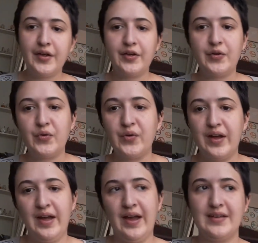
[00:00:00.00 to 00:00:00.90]
who
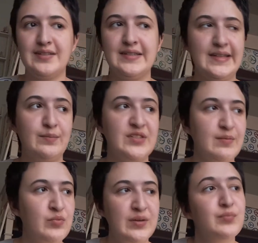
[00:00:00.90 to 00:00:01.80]
has the same
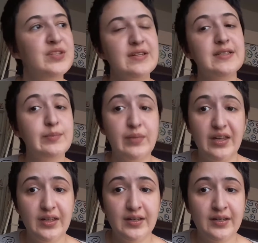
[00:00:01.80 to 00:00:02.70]
symptoms as
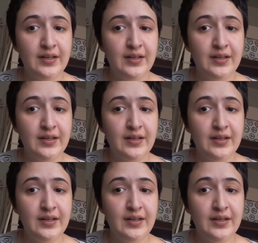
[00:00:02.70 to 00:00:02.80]
me,